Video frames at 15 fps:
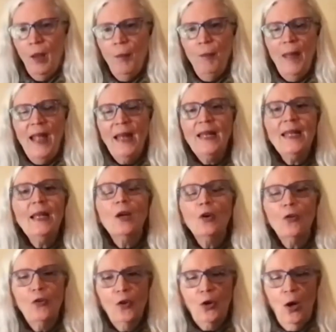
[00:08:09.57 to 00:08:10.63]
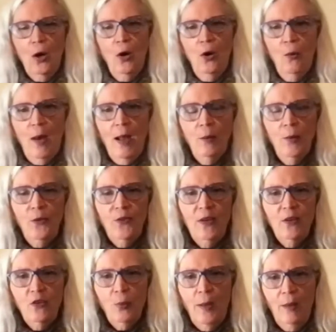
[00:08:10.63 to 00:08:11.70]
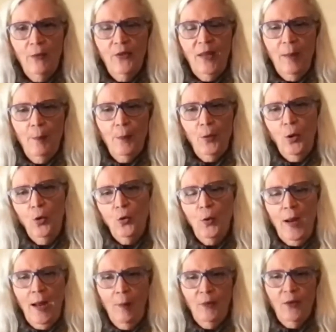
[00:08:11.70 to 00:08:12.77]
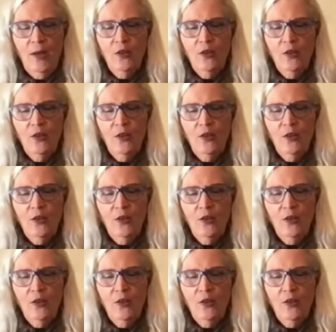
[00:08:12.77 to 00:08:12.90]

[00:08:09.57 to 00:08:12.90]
Many years ago, I was in 12-step programs.